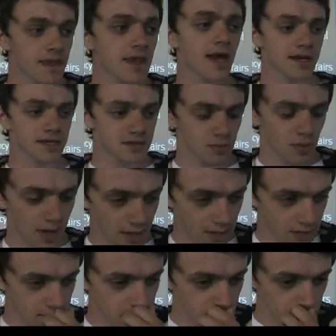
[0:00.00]
Yes,
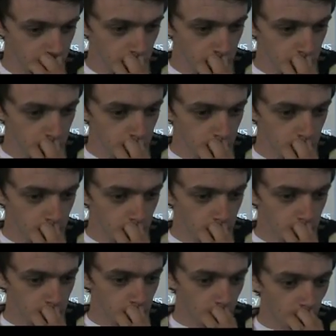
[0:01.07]
well,
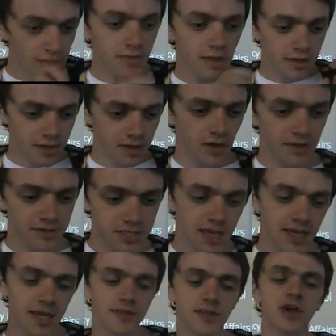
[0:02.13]
I think you have to
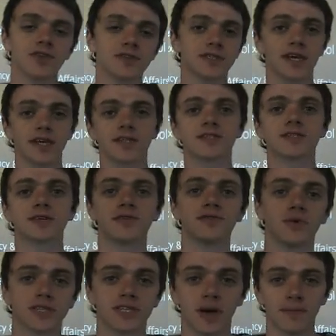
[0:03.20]
take it in the context of
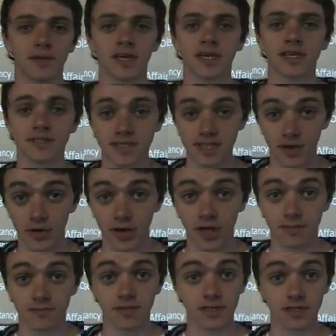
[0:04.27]
what's happening in
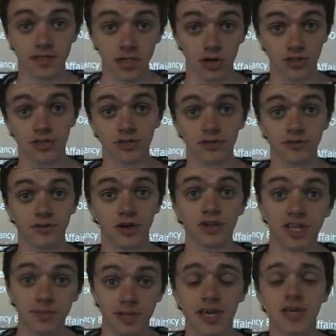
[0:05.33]
Syria. There's lots of
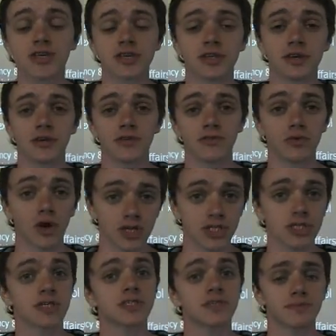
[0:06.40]
condemnation of
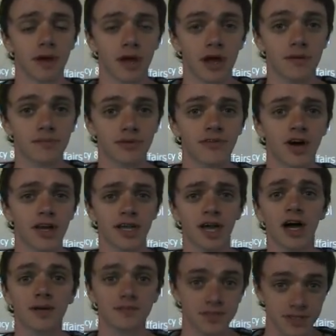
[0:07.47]
Russia providing
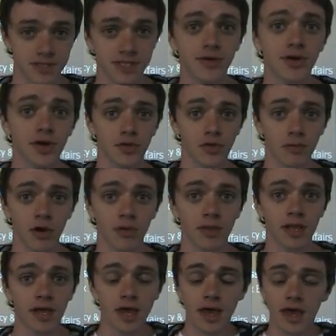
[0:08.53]
arms to Syria at the moment.